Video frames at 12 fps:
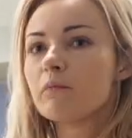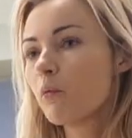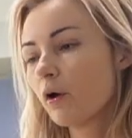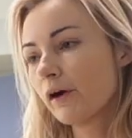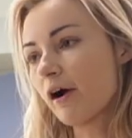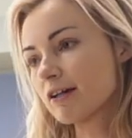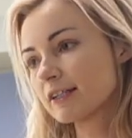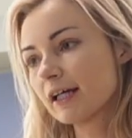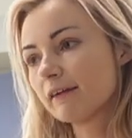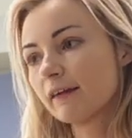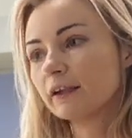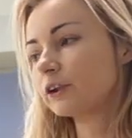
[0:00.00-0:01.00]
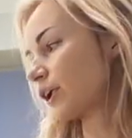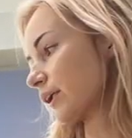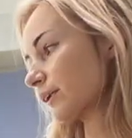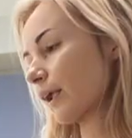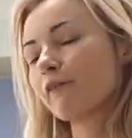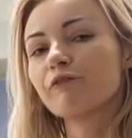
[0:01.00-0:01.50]
more content than
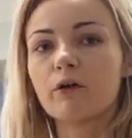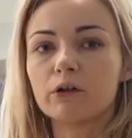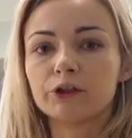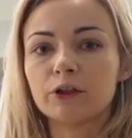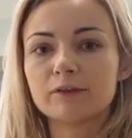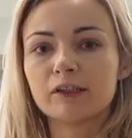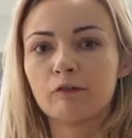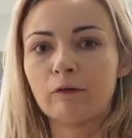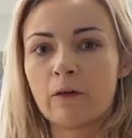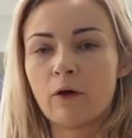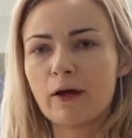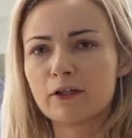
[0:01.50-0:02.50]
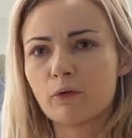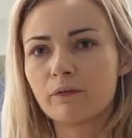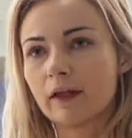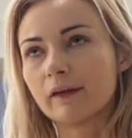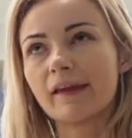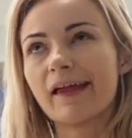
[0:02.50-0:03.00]
just photo shoots, even though I don't
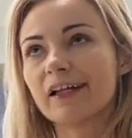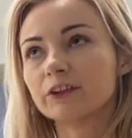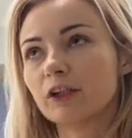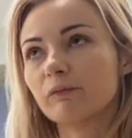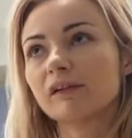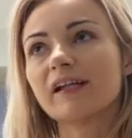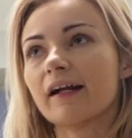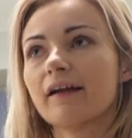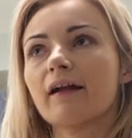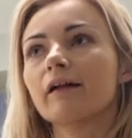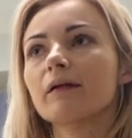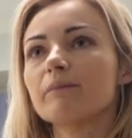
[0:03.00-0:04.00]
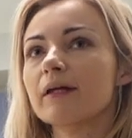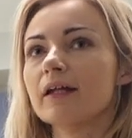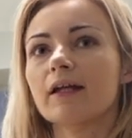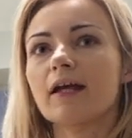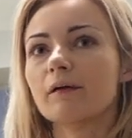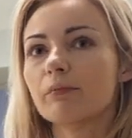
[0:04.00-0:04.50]
think that that should technically
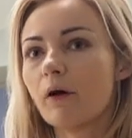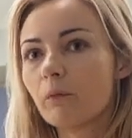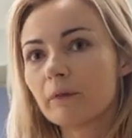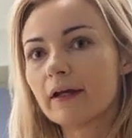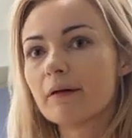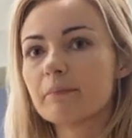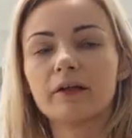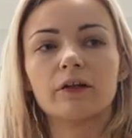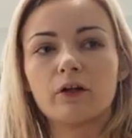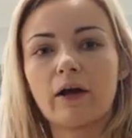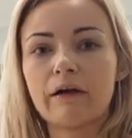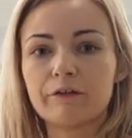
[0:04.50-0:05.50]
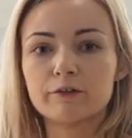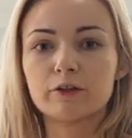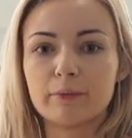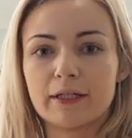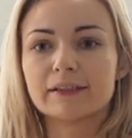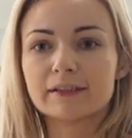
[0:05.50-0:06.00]
be inappropriate, but you know how
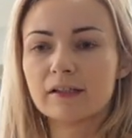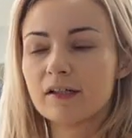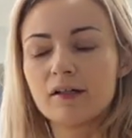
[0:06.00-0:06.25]
YouTube is.